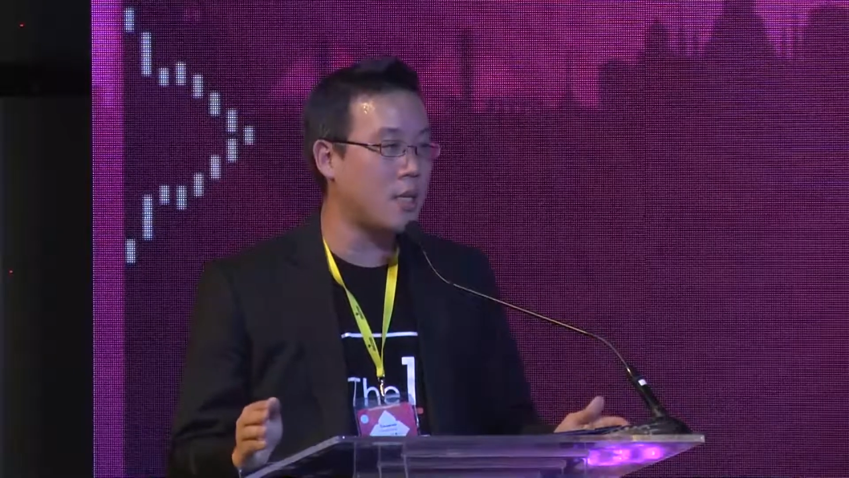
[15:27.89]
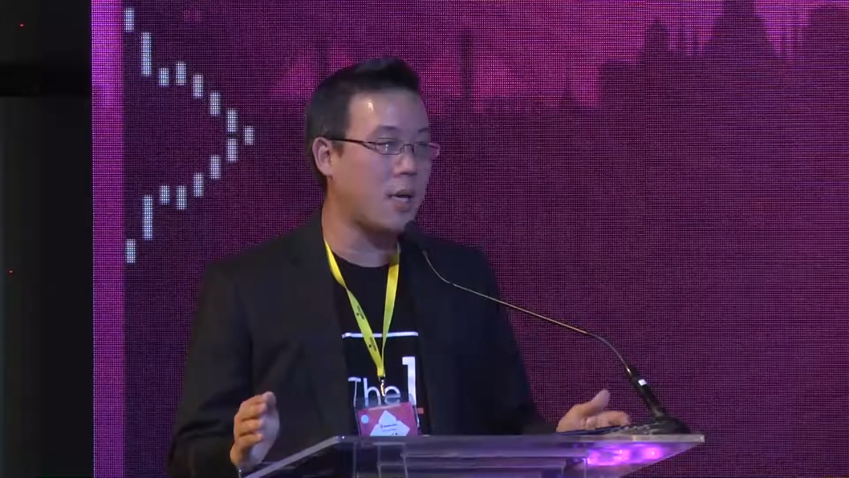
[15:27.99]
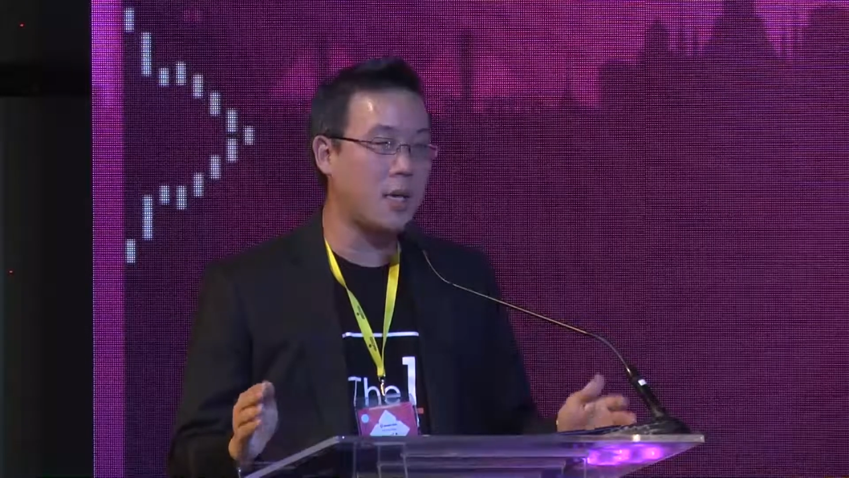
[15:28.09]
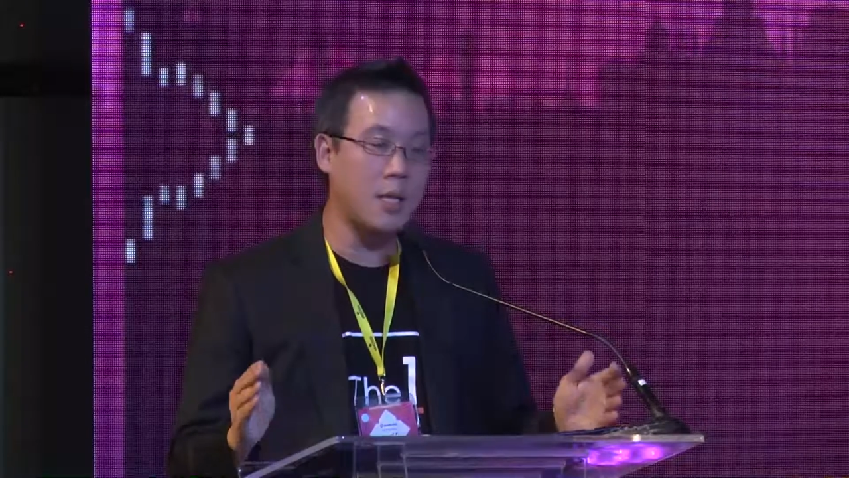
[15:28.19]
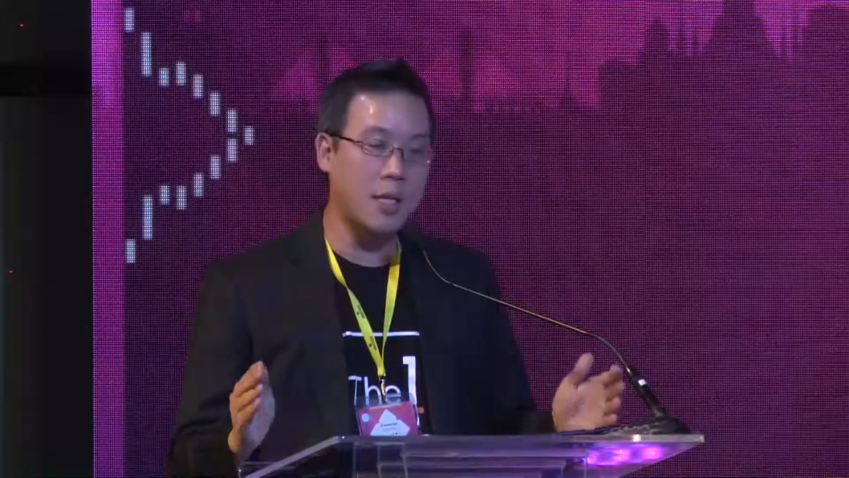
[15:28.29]
and
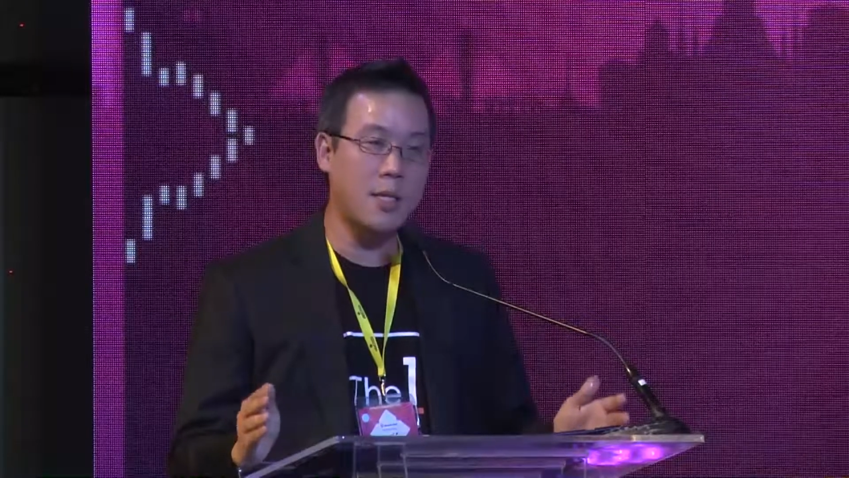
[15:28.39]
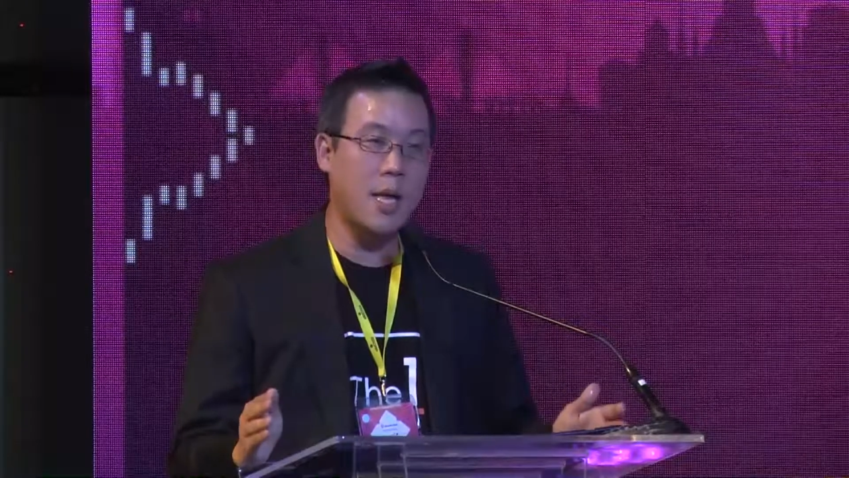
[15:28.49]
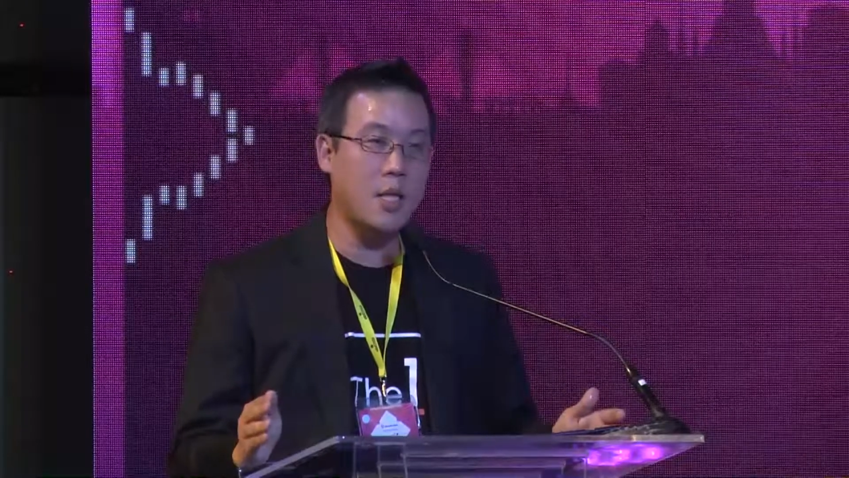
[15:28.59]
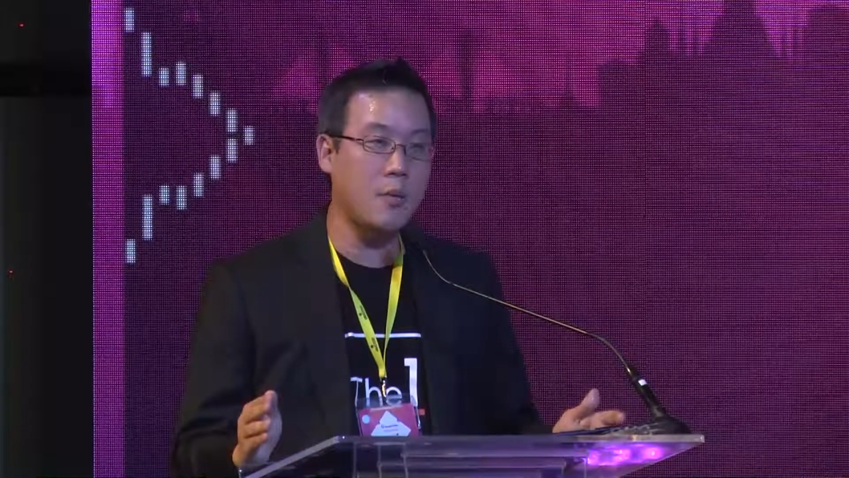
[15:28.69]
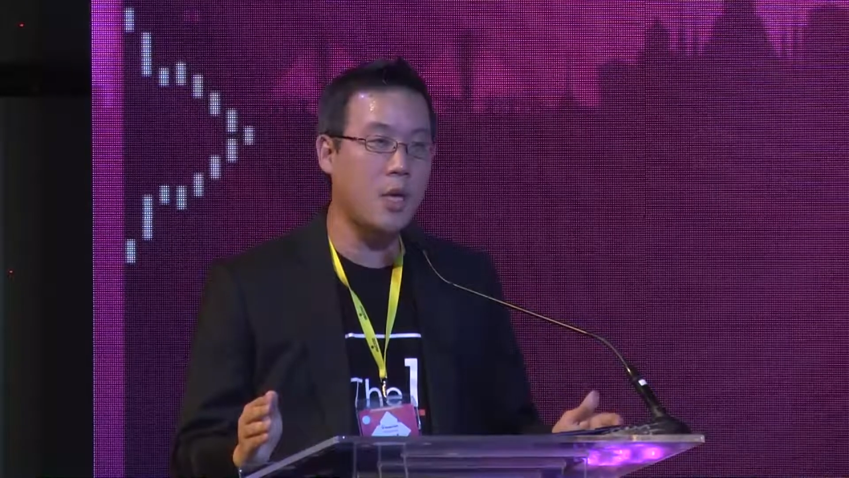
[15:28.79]
understand
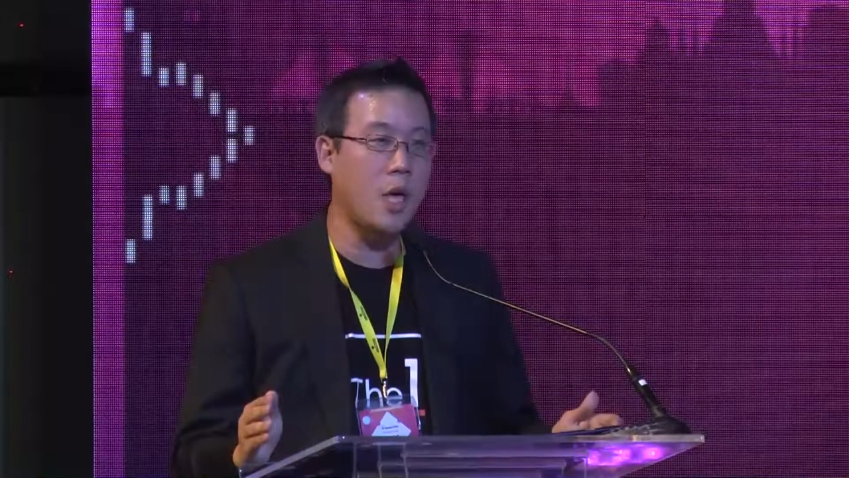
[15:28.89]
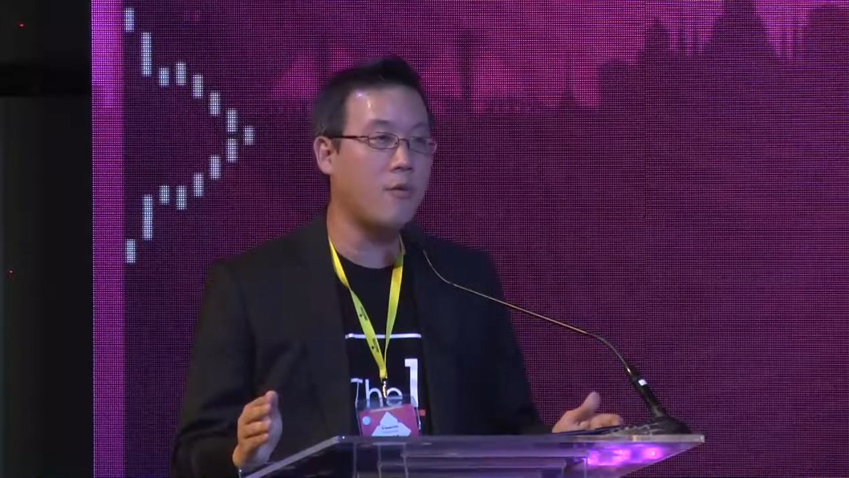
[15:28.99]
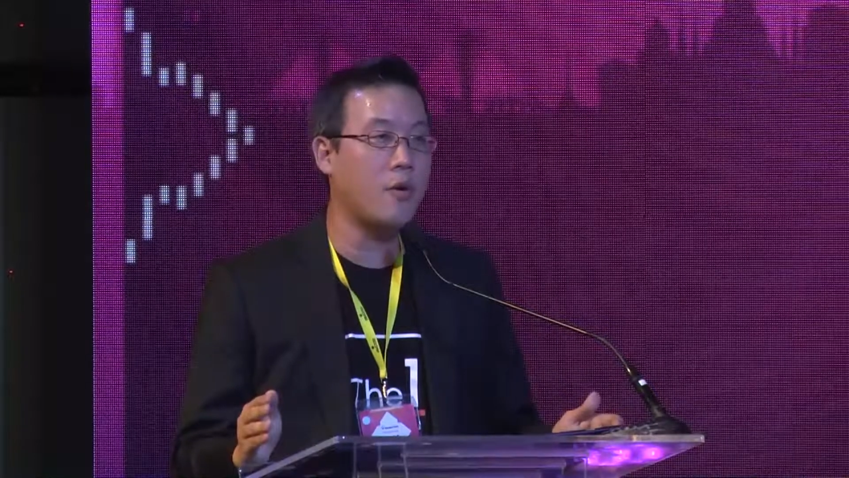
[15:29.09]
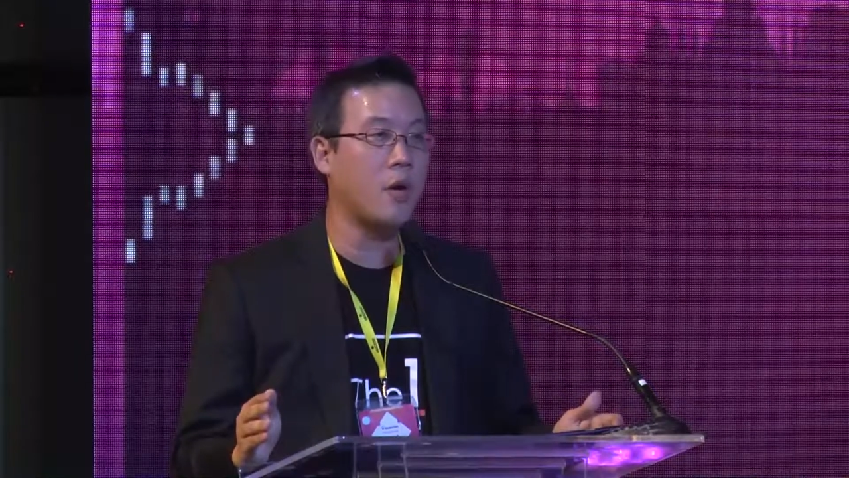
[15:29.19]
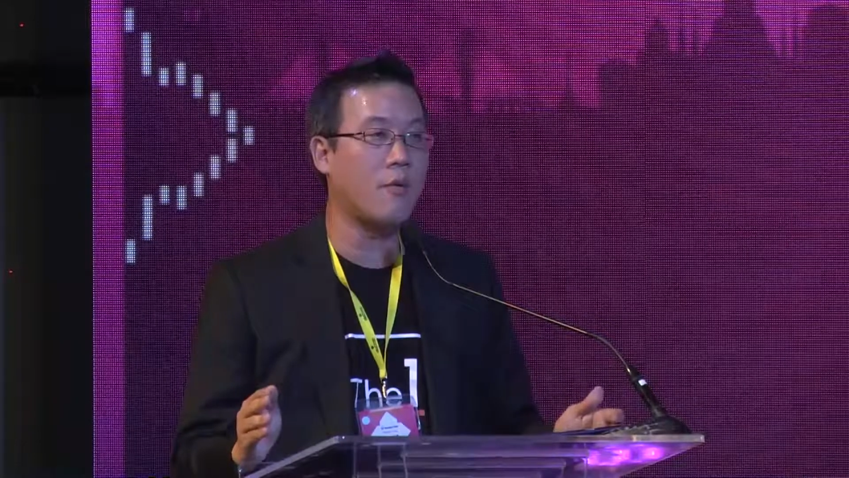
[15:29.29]
the
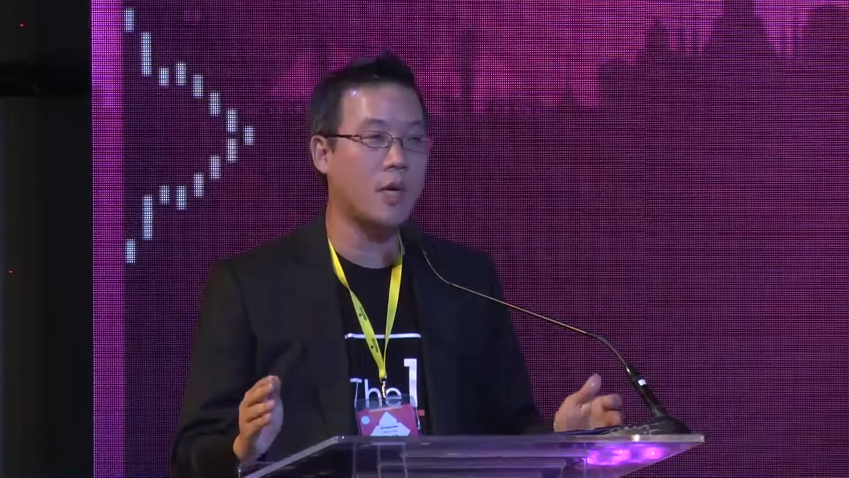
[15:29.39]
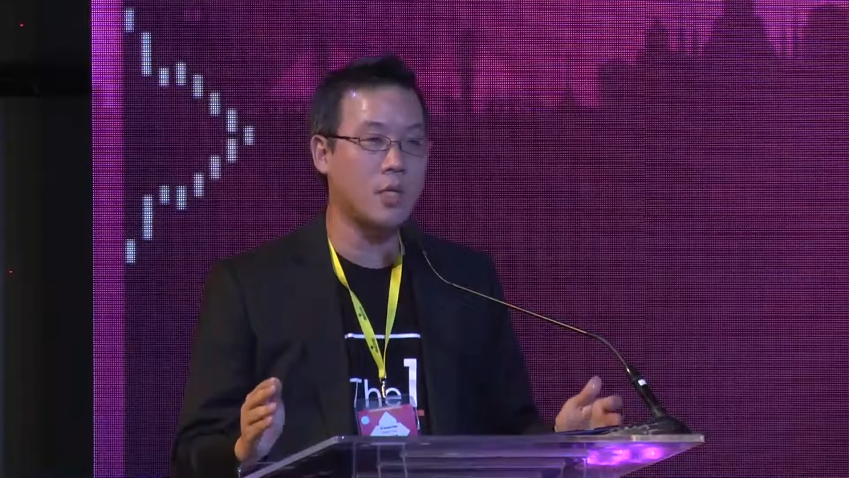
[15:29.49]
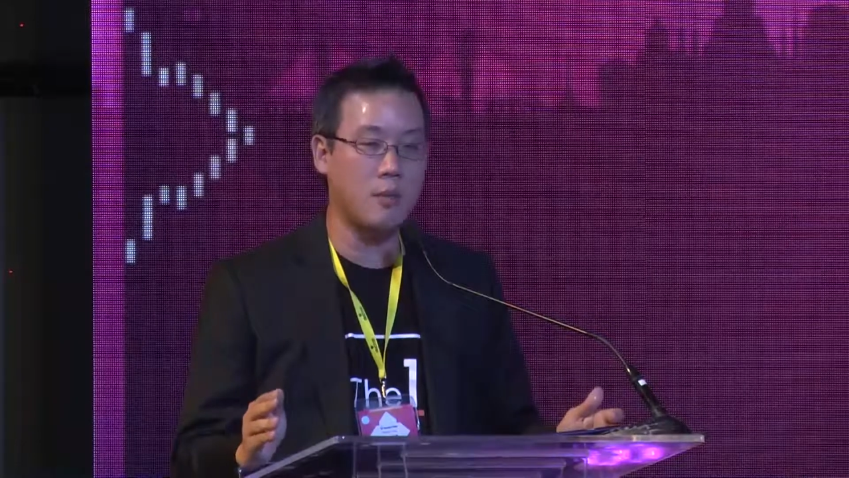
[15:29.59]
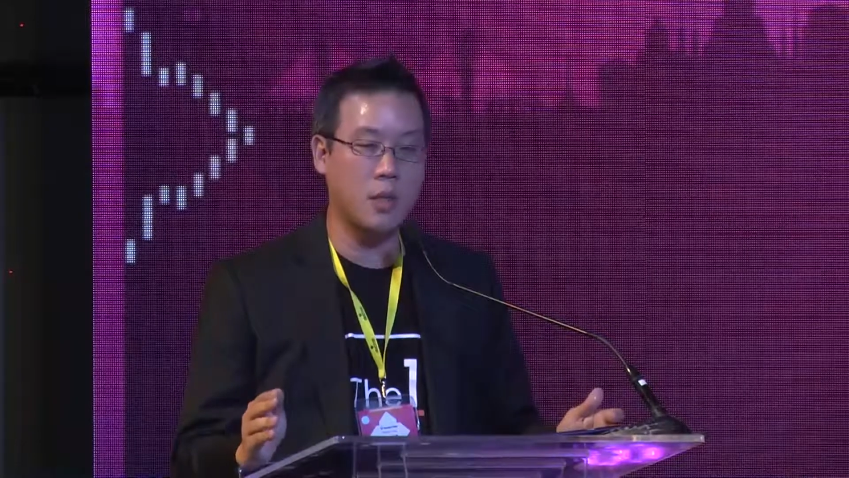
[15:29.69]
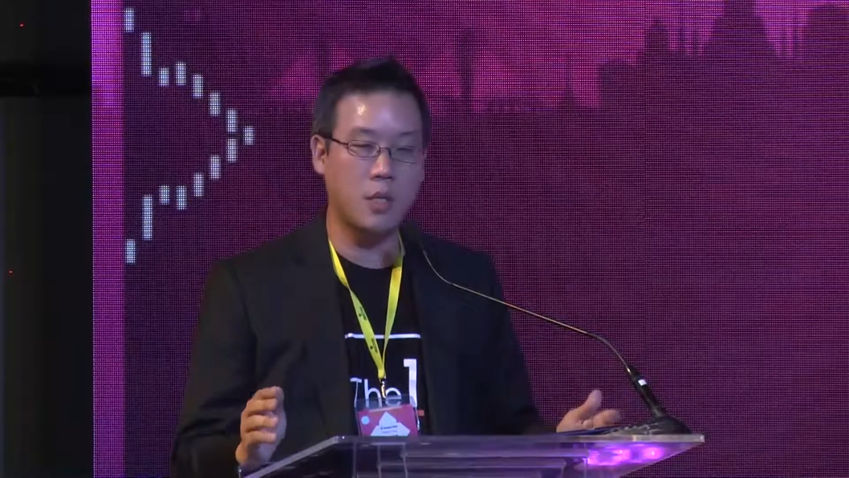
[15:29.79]
behavior of
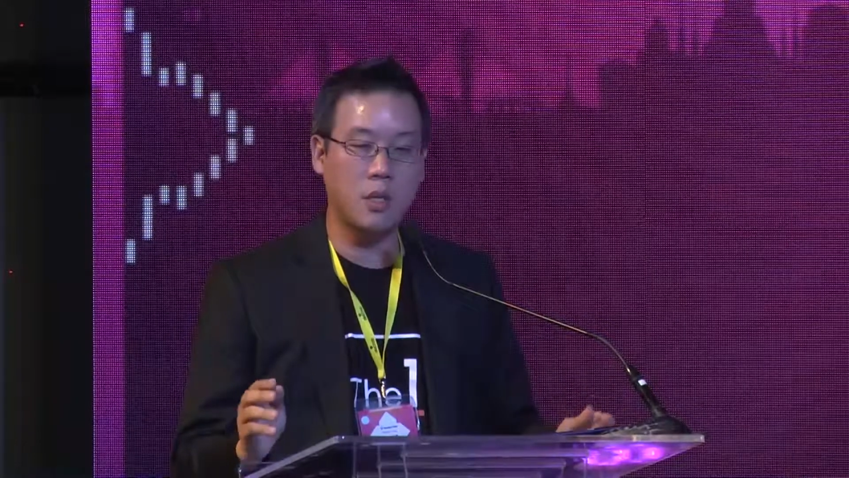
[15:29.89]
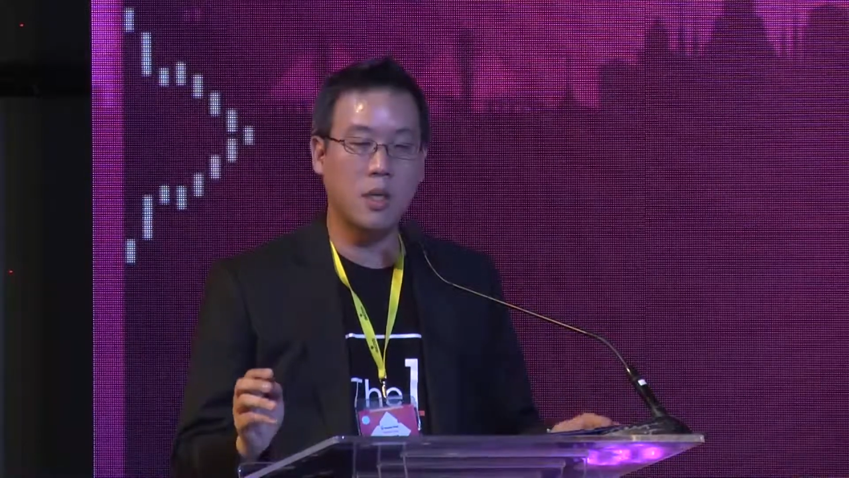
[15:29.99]
customer